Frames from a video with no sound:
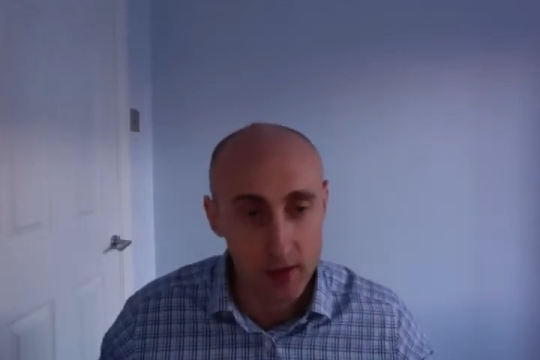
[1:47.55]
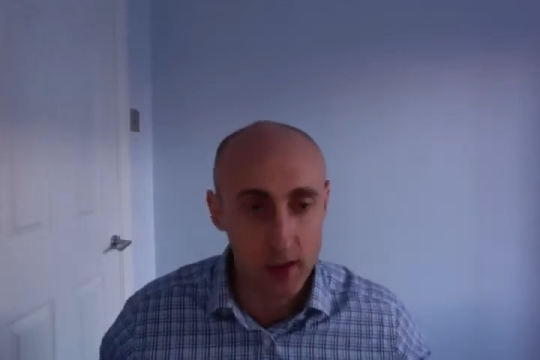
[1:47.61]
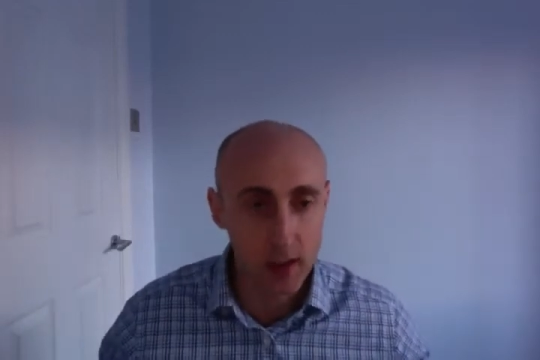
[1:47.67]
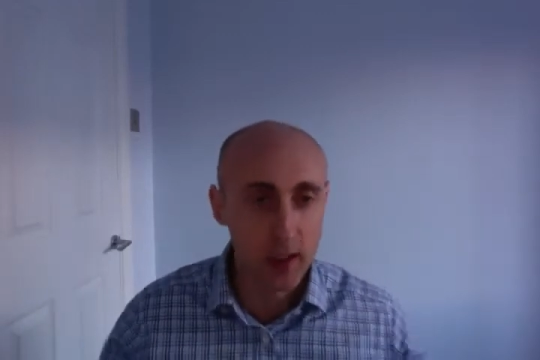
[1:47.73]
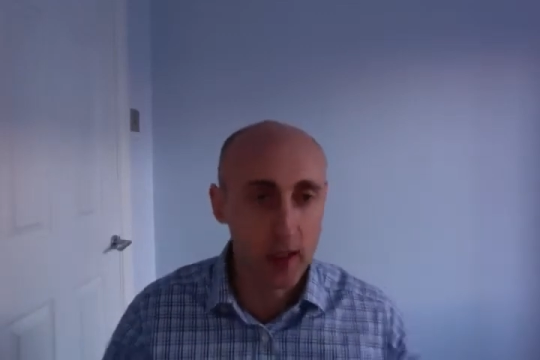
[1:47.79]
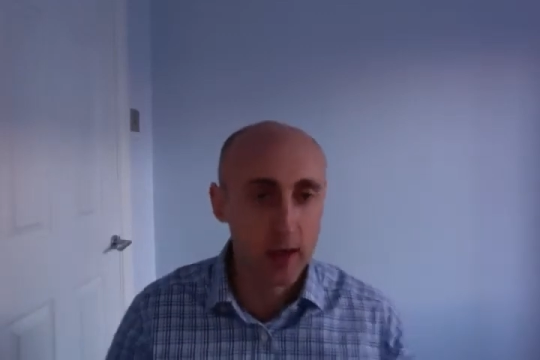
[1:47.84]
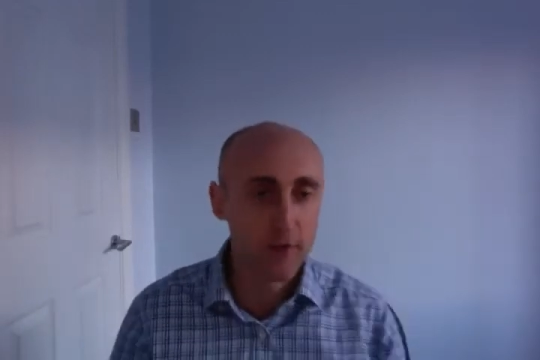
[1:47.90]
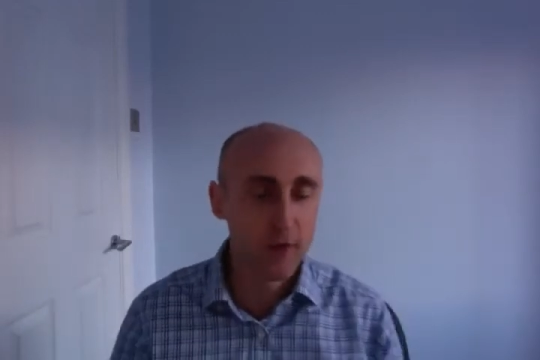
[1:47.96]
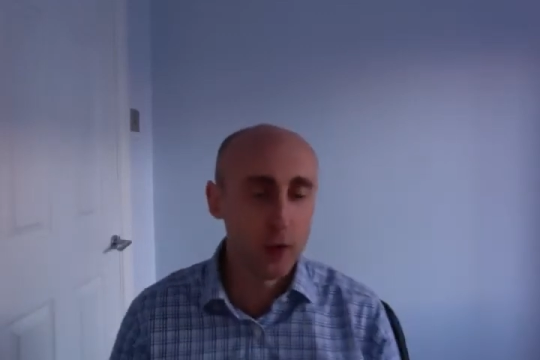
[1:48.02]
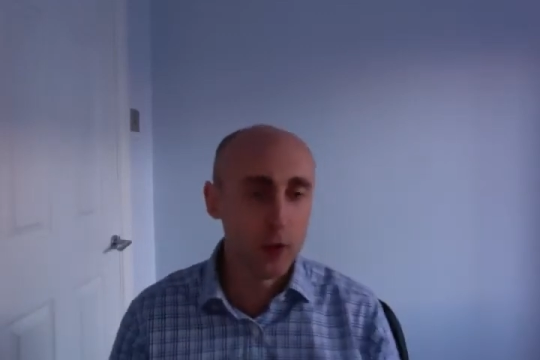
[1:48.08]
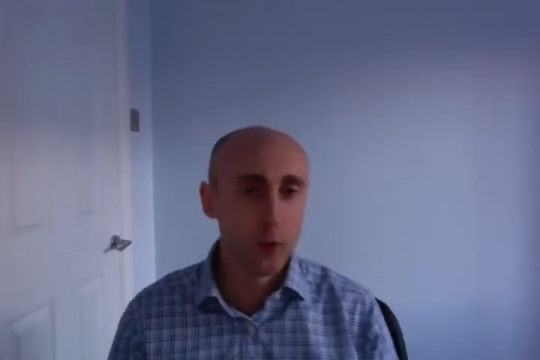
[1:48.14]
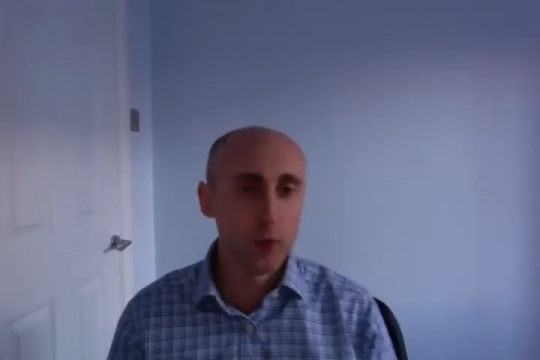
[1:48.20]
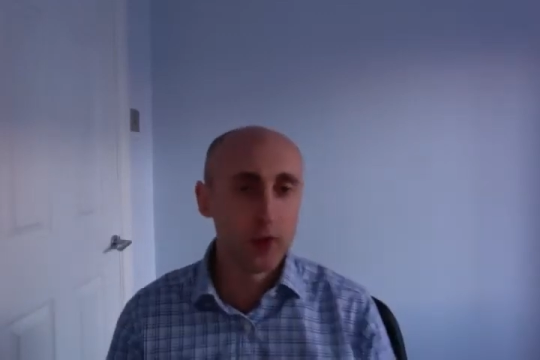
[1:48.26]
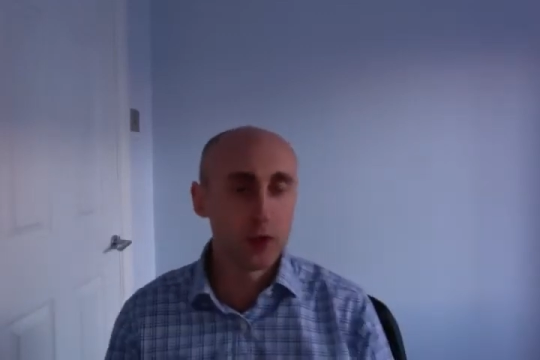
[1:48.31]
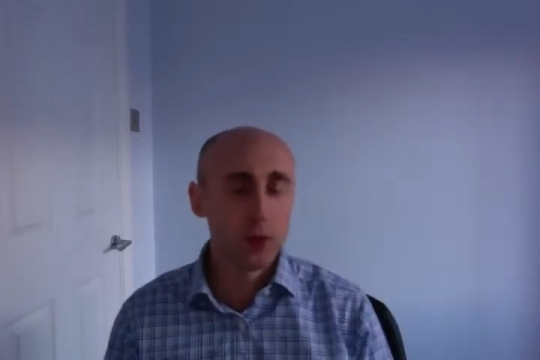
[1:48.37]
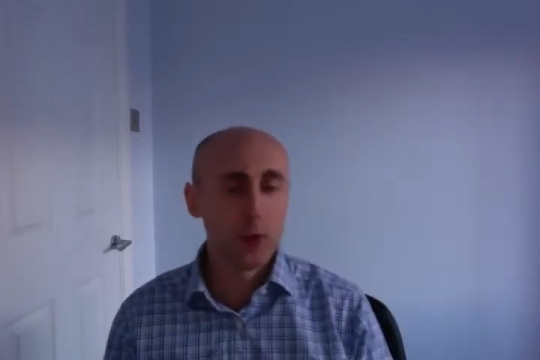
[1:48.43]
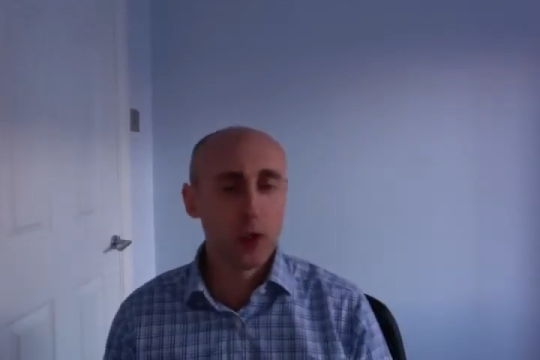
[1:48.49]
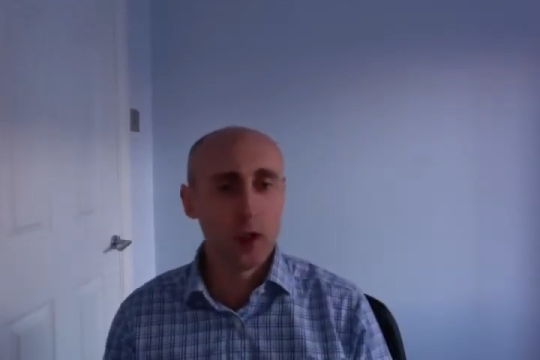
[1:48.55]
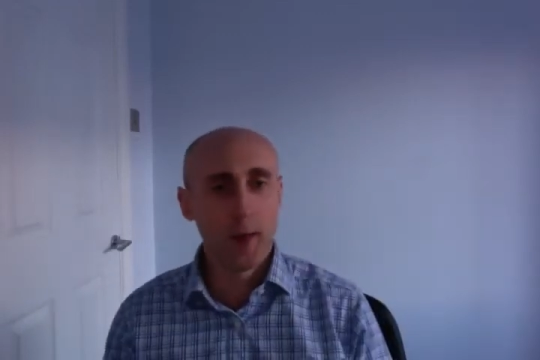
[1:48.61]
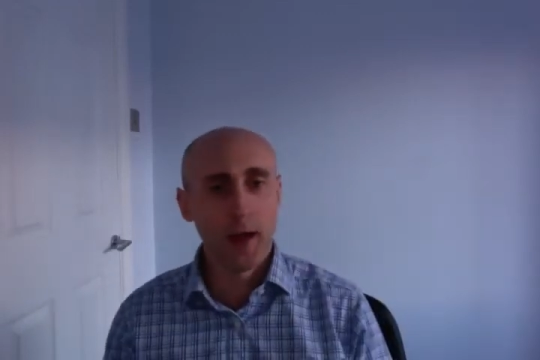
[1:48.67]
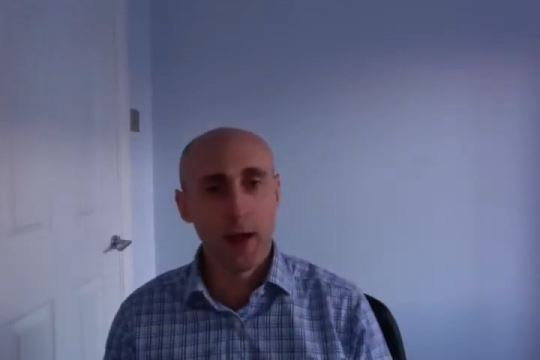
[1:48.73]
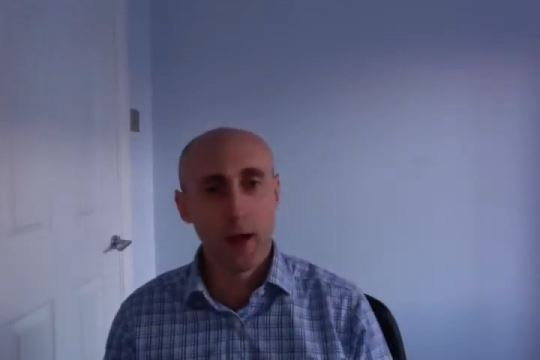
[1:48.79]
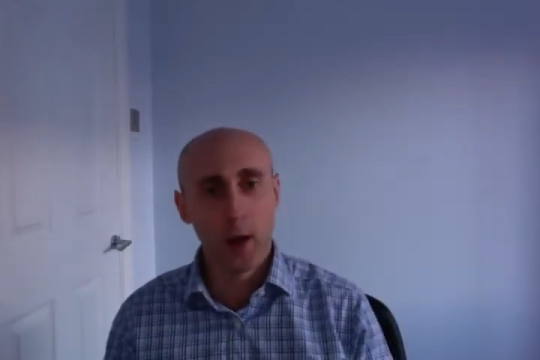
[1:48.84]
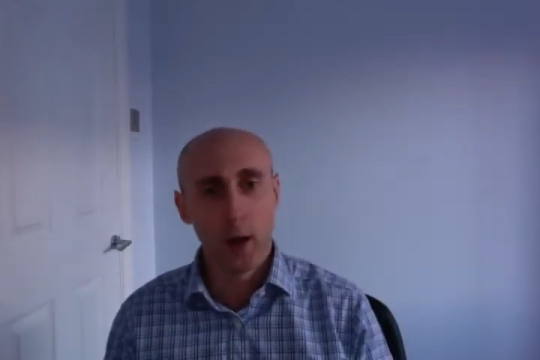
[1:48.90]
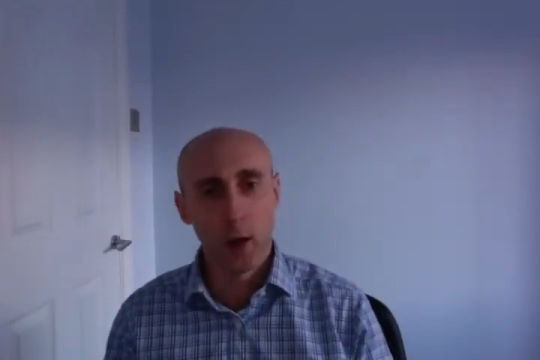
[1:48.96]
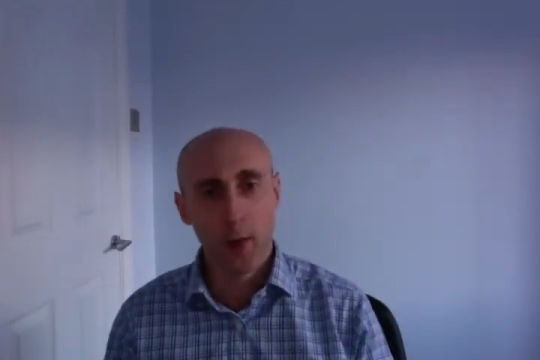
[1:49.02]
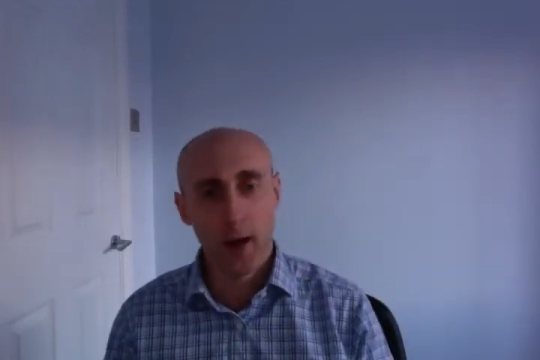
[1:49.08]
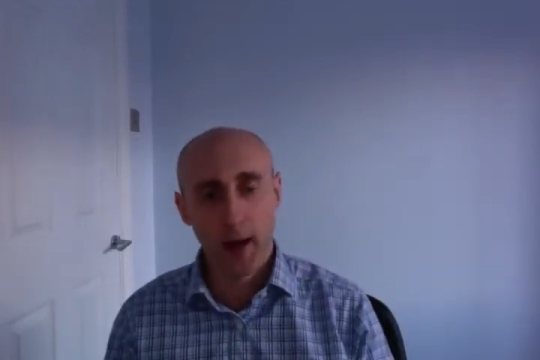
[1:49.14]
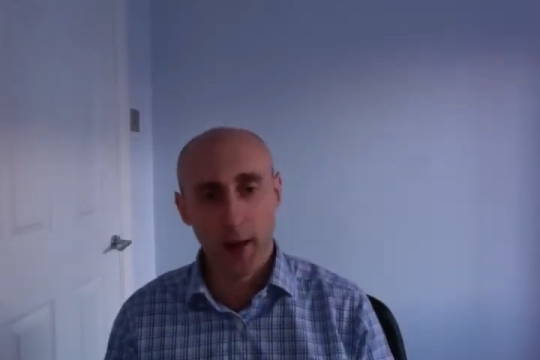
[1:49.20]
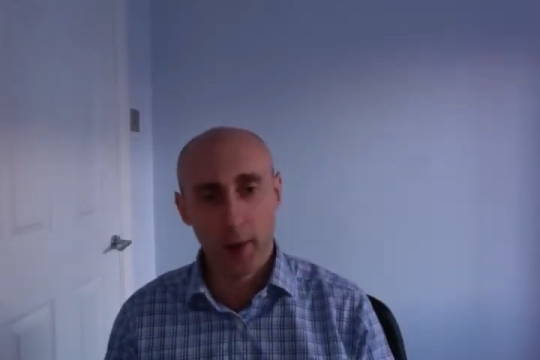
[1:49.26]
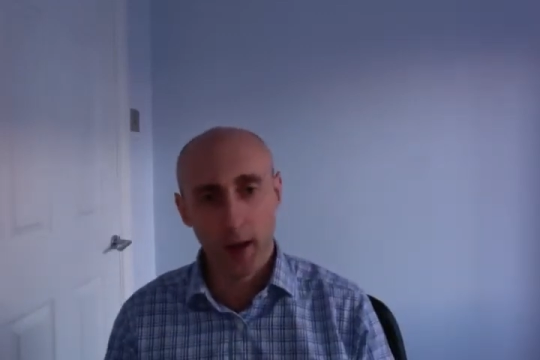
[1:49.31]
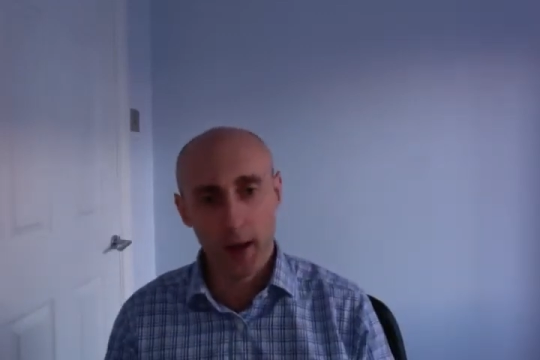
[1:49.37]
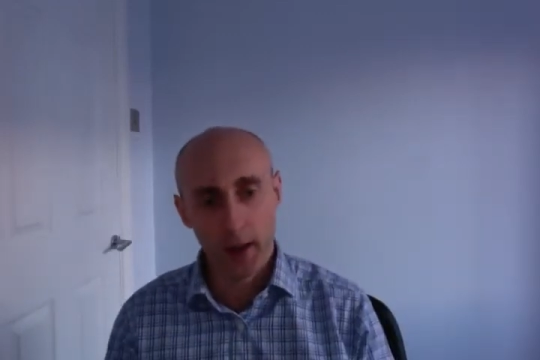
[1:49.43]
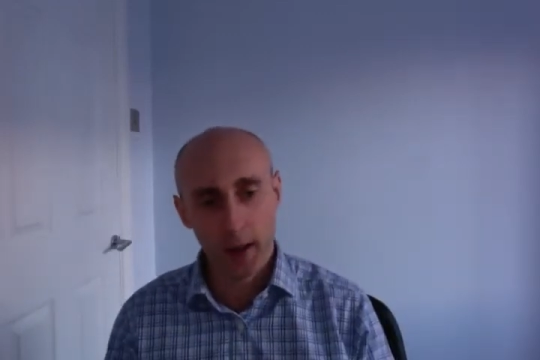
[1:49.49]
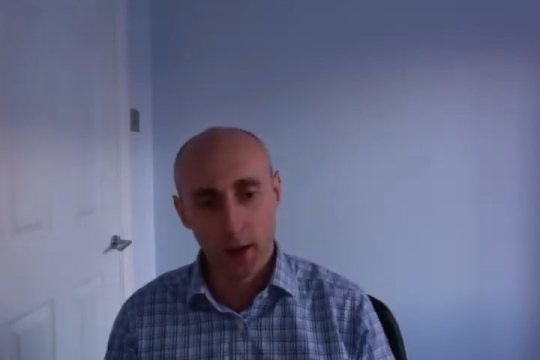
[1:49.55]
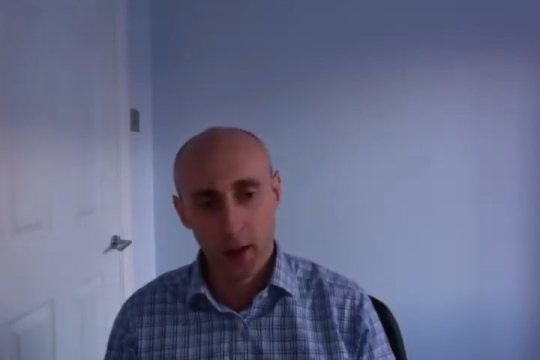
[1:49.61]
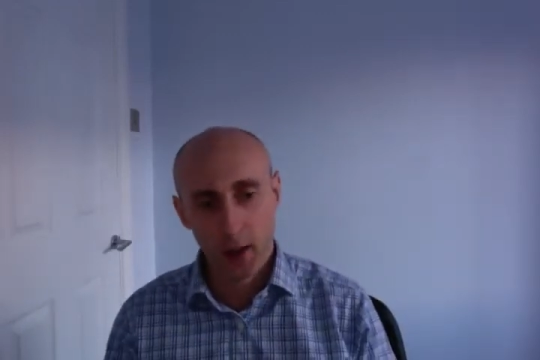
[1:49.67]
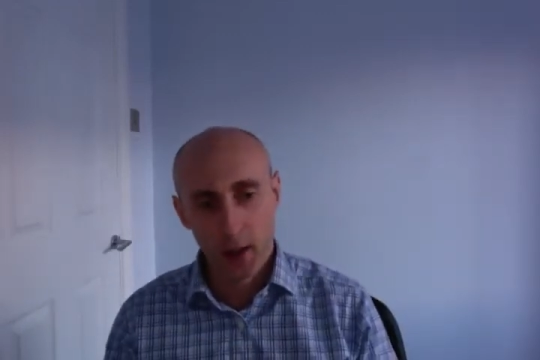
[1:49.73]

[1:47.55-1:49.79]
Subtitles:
if we're talking about low back pain.